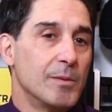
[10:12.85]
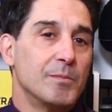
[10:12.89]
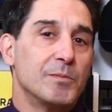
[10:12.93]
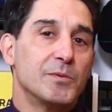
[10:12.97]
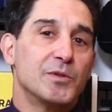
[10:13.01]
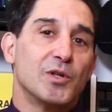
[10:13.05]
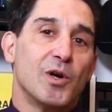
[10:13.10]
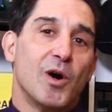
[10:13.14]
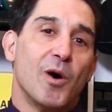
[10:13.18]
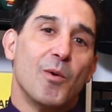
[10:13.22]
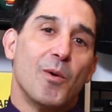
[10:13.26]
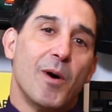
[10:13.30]

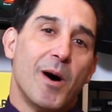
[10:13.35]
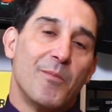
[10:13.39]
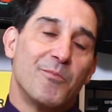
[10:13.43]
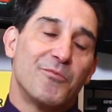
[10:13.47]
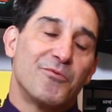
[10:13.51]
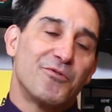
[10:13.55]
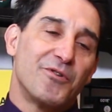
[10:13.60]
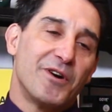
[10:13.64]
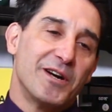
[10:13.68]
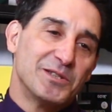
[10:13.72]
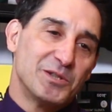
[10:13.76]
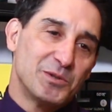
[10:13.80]
So I'm
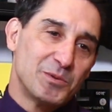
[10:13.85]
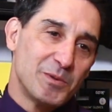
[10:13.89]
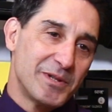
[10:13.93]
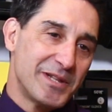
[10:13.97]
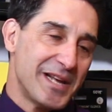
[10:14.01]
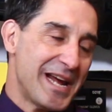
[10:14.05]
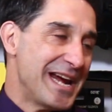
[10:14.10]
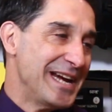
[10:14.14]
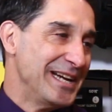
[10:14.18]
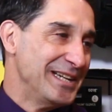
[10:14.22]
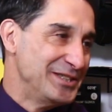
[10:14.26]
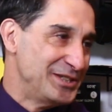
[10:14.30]
friends with
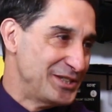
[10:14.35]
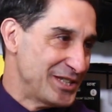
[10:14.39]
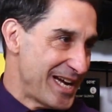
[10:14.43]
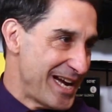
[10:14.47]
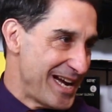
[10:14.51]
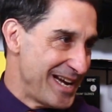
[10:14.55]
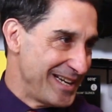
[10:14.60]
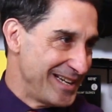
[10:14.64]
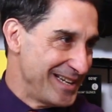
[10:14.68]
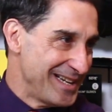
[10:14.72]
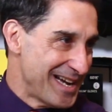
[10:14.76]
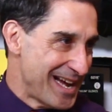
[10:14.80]

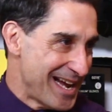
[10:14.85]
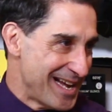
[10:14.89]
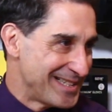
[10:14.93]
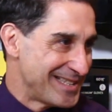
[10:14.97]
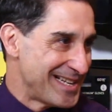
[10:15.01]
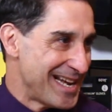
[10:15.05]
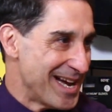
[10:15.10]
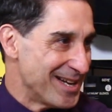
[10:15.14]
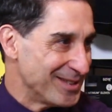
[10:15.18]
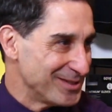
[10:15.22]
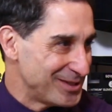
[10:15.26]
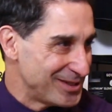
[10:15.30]
AJ at
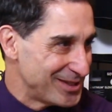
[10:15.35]
Down